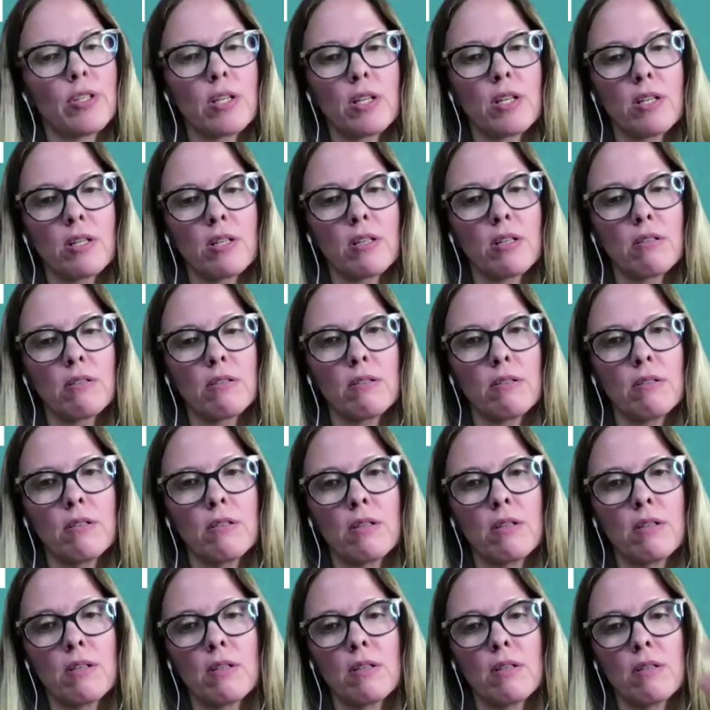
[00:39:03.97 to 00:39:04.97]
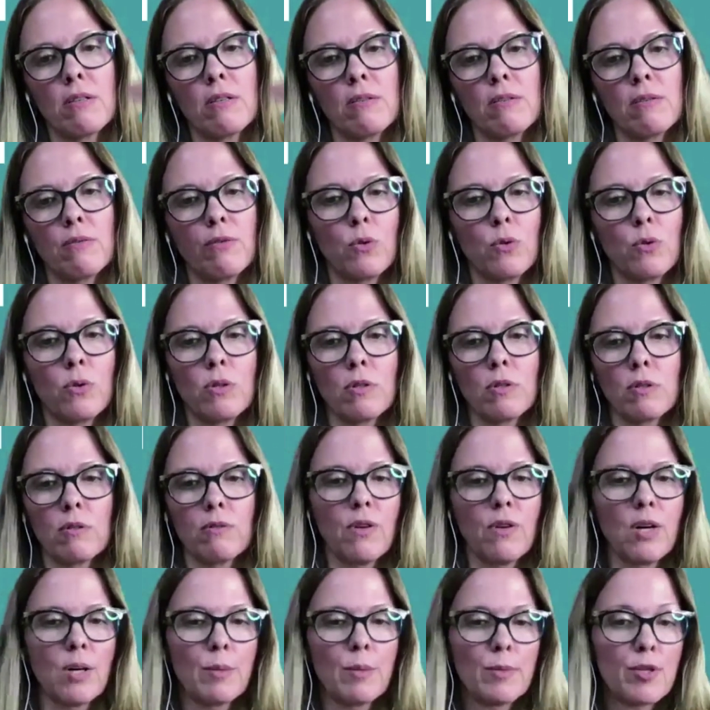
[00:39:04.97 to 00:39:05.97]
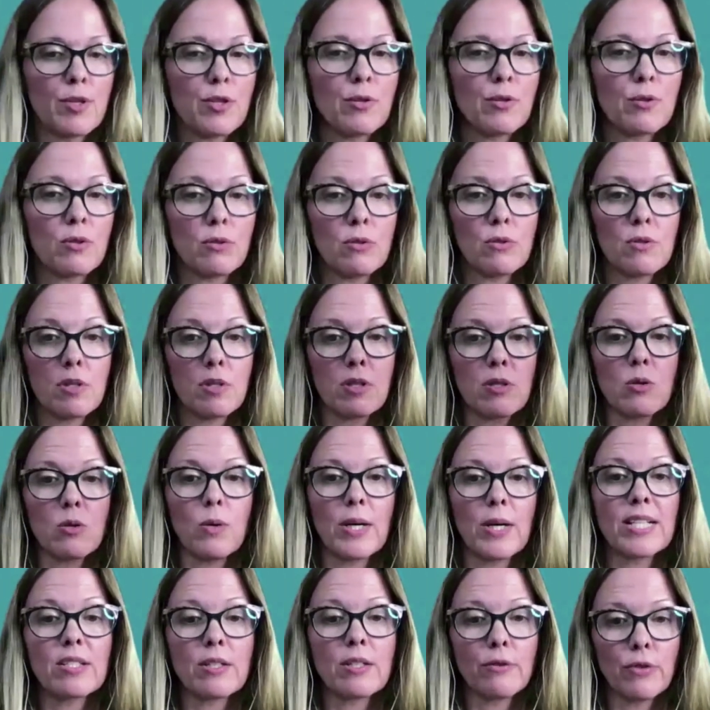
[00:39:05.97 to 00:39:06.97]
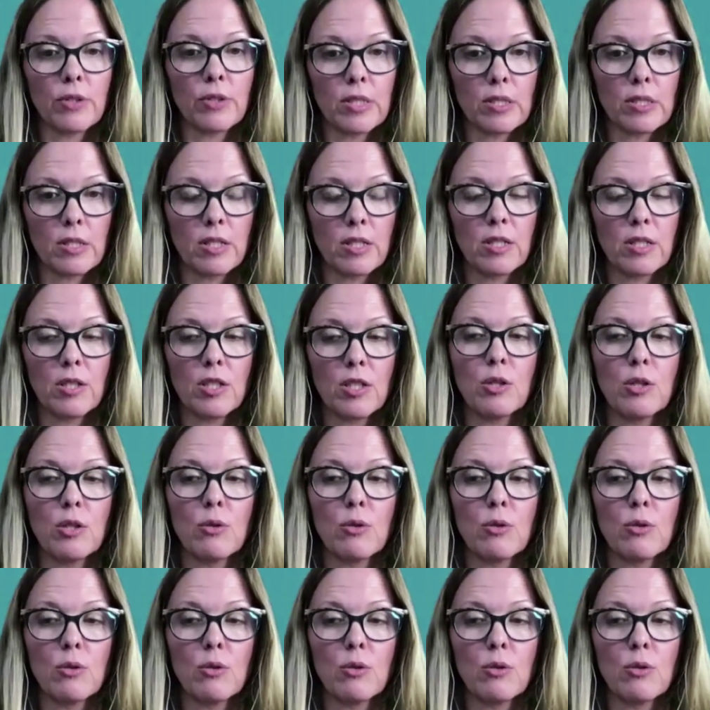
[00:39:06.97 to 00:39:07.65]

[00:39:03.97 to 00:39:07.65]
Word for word: here for pharmaceuticals is quite different than in the